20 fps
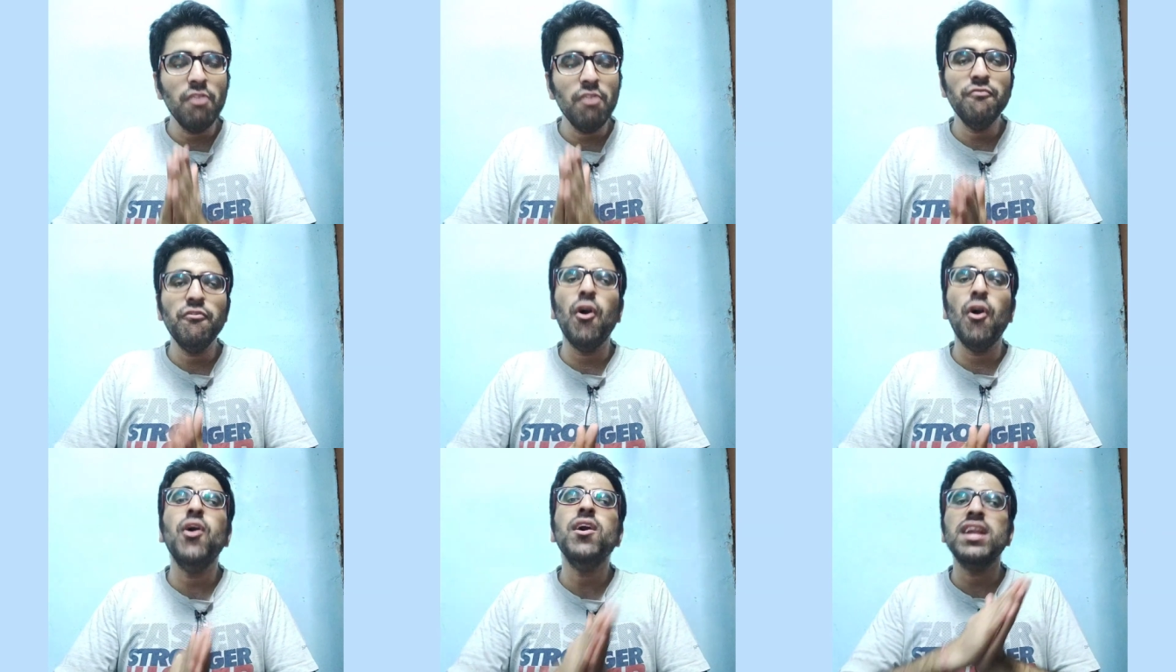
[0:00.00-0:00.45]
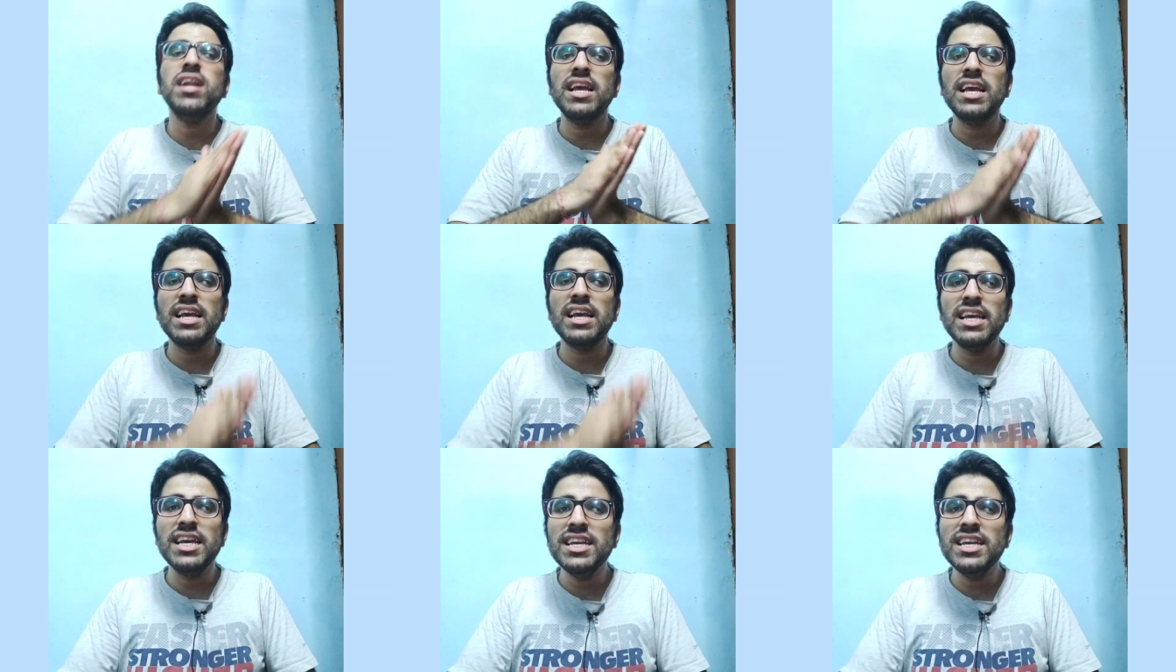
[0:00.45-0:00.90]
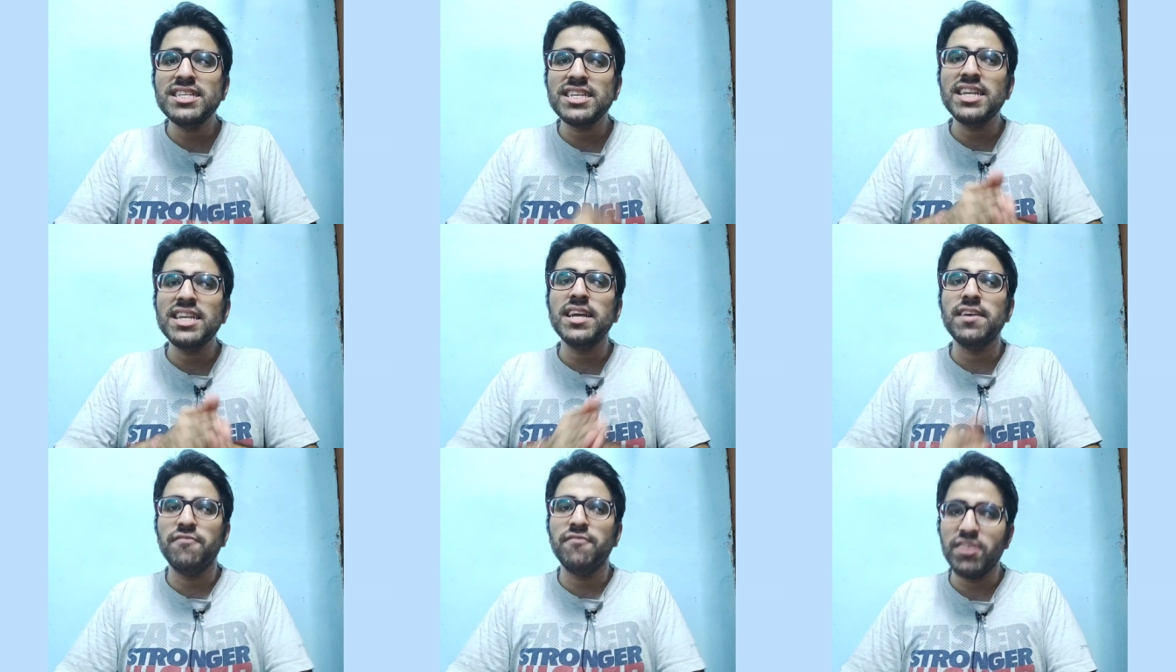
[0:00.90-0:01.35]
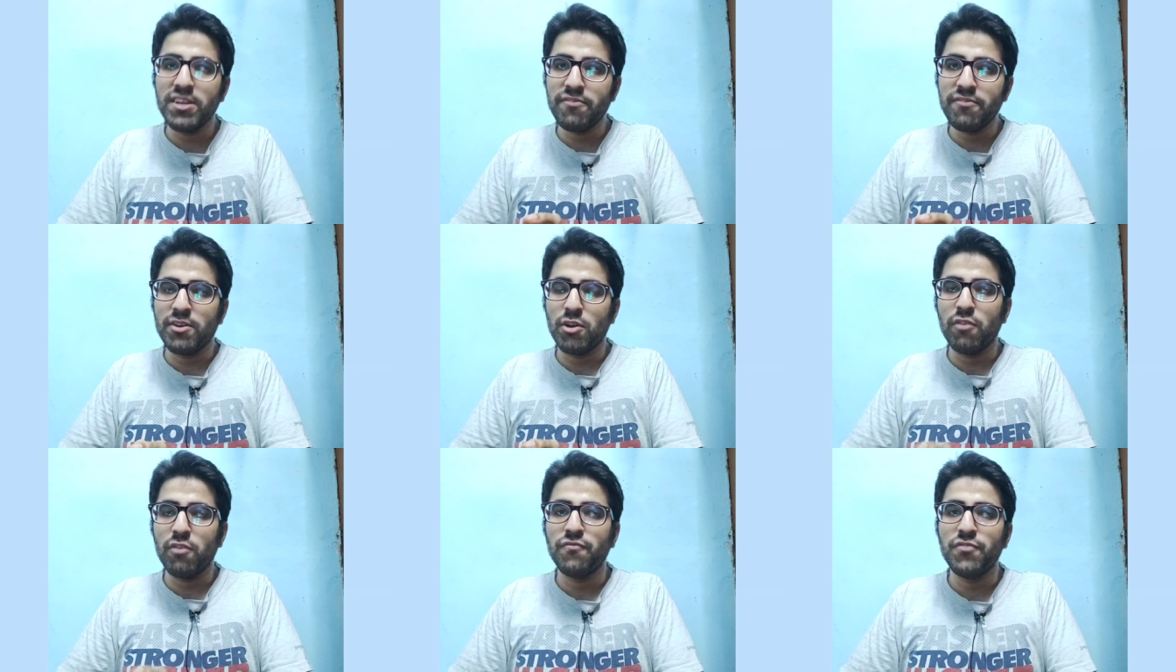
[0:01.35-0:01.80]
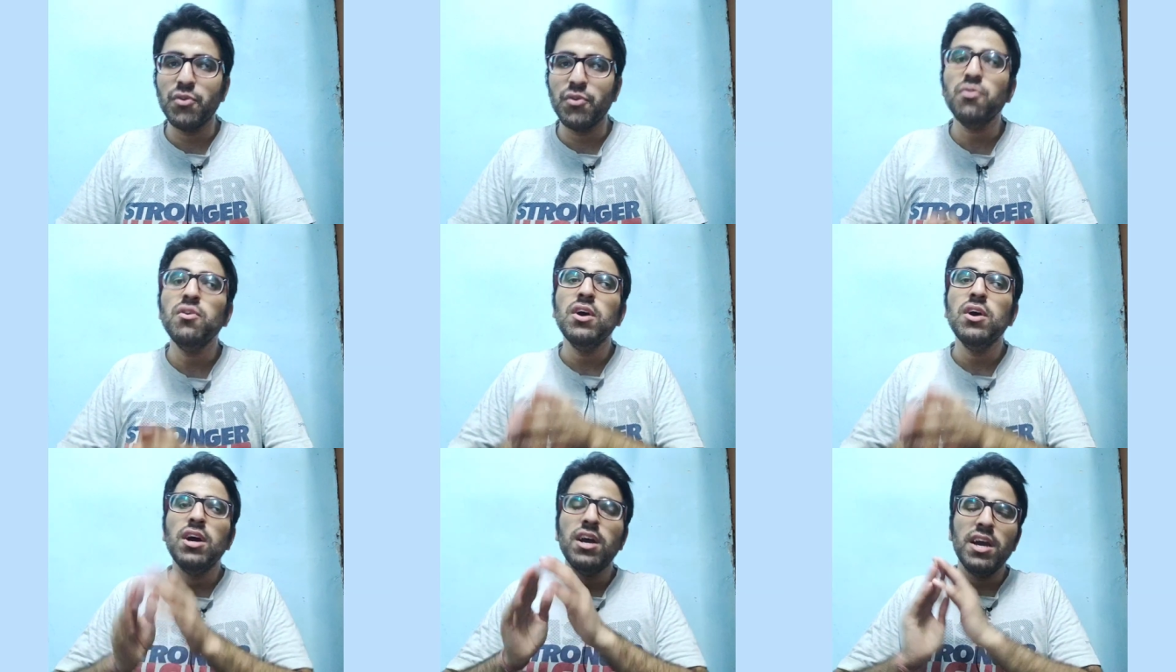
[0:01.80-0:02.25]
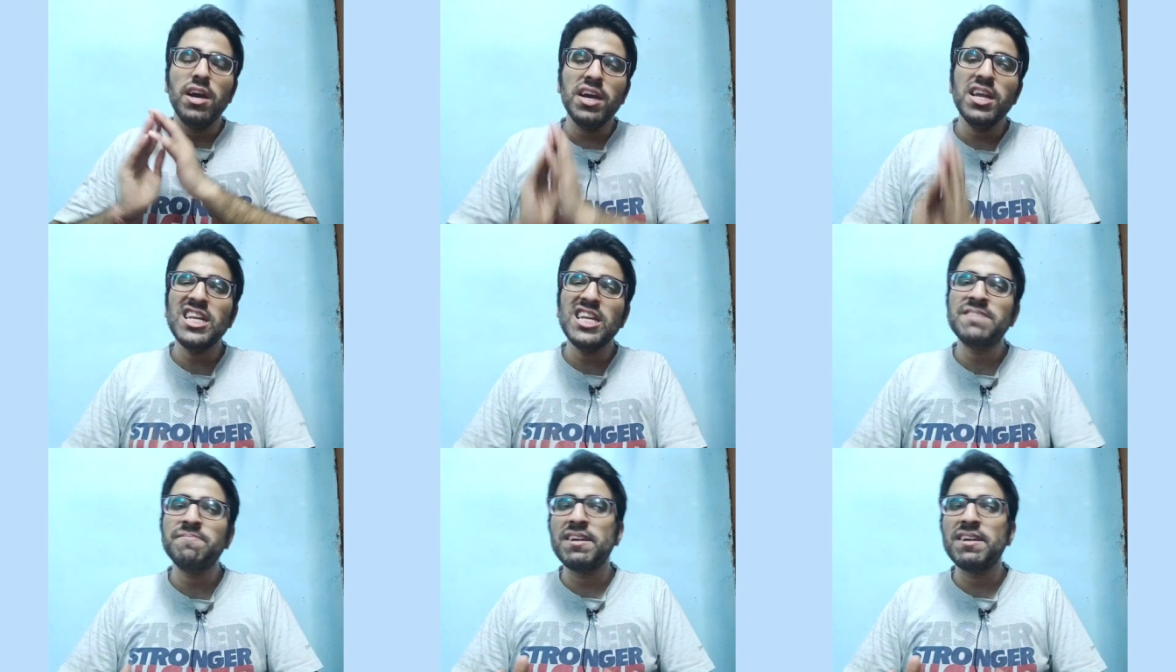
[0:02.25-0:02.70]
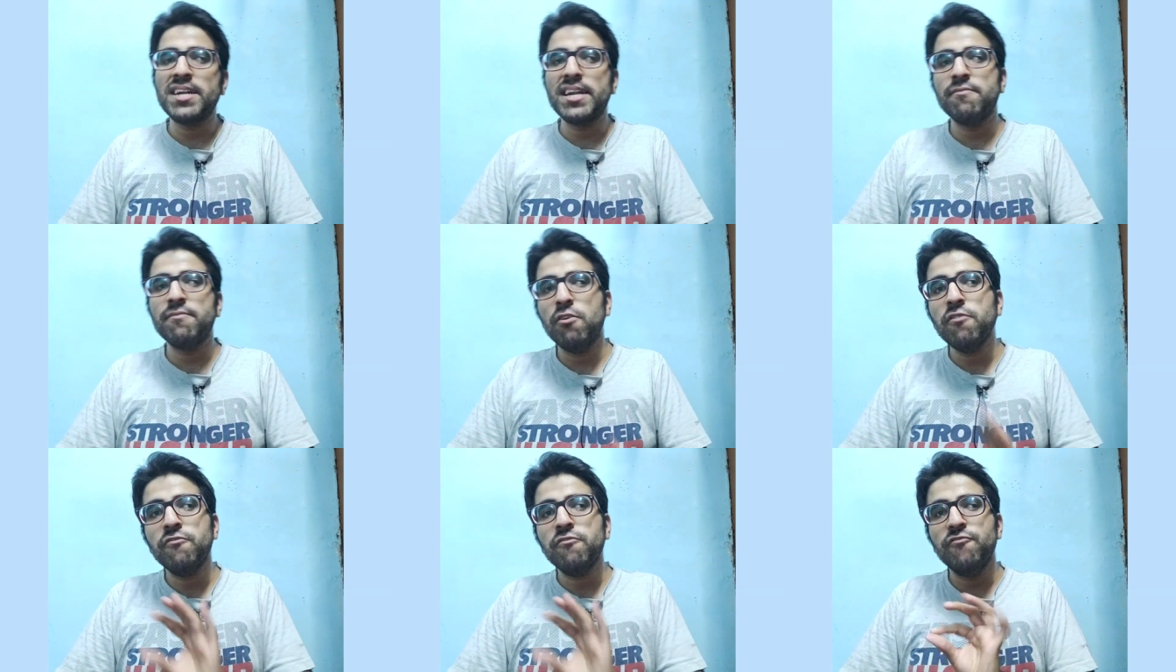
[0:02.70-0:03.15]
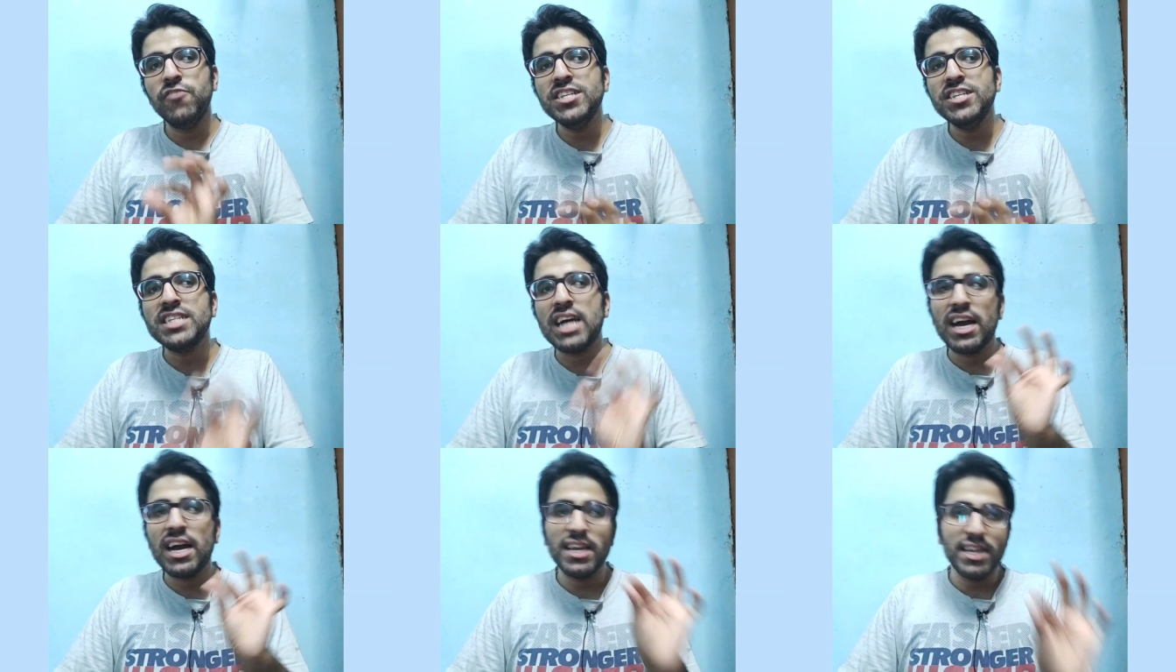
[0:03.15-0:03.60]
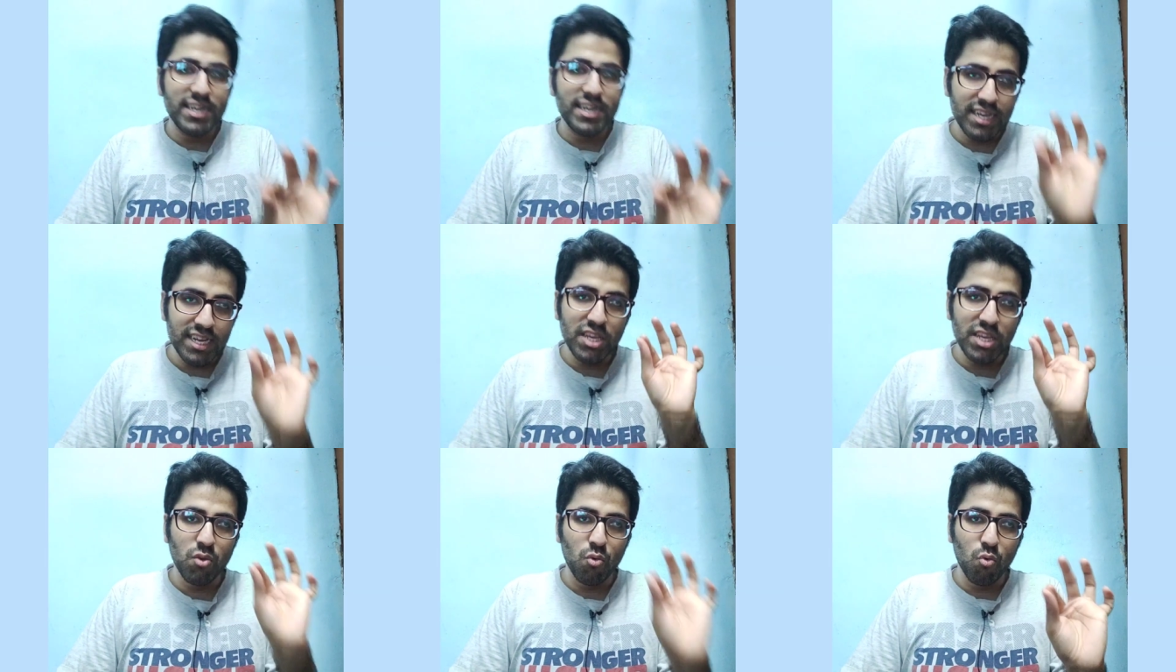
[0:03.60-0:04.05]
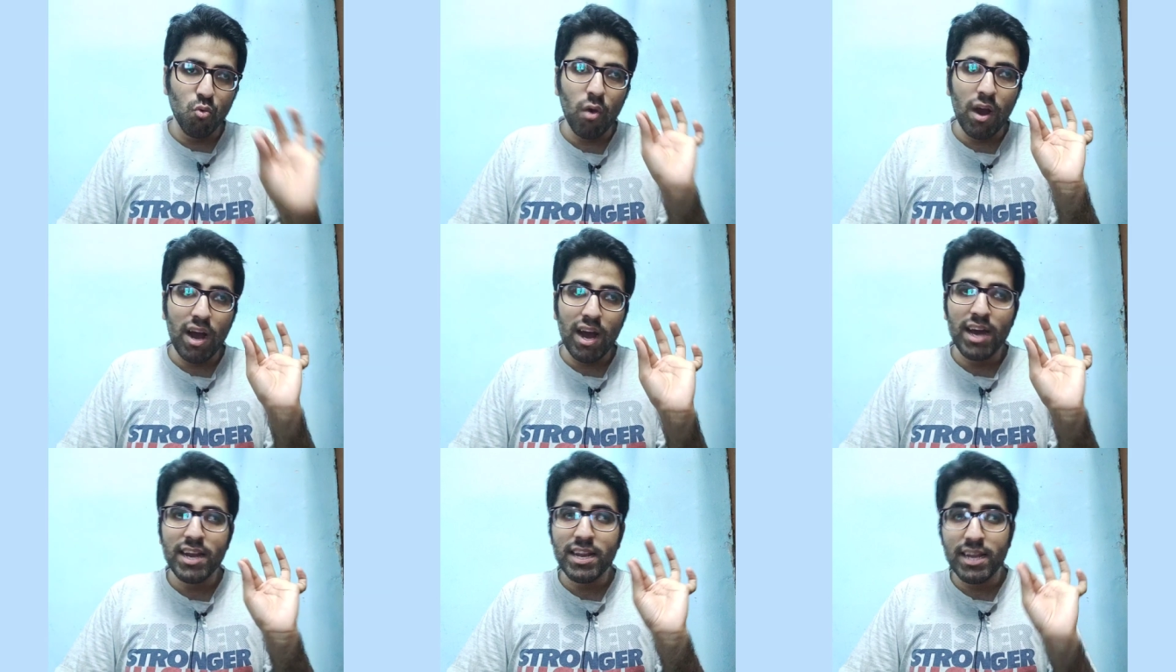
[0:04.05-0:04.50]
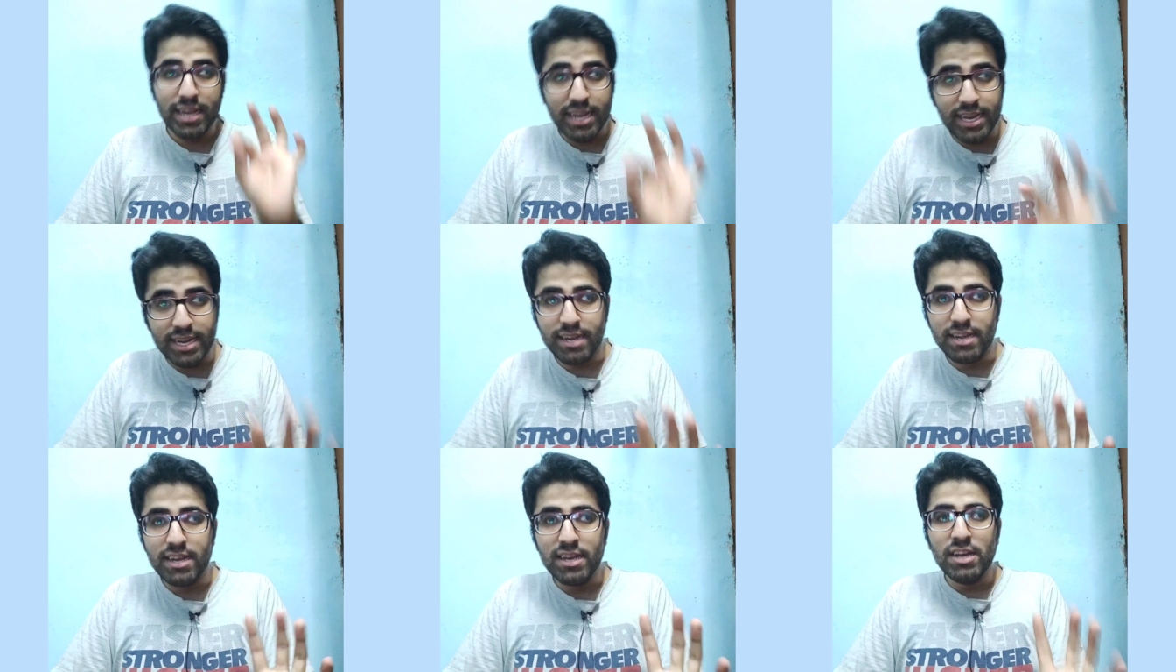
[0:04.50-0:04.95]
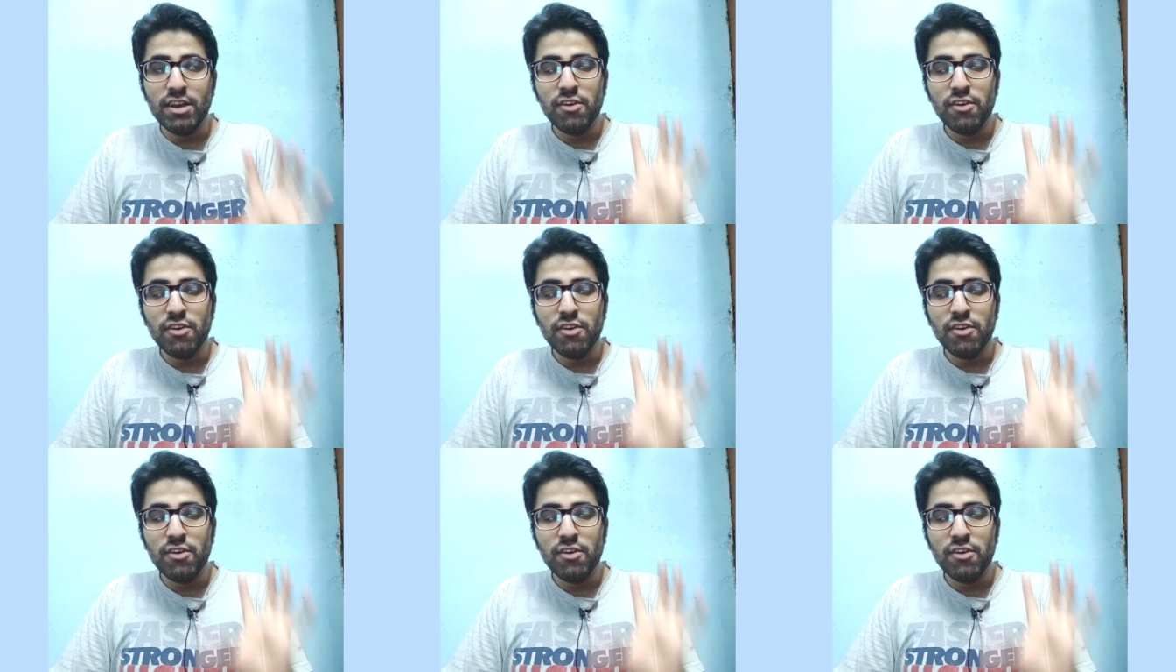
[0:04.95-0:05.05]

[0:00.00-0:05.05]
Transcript: for each and every one of you, irrespective of which I I T you are in.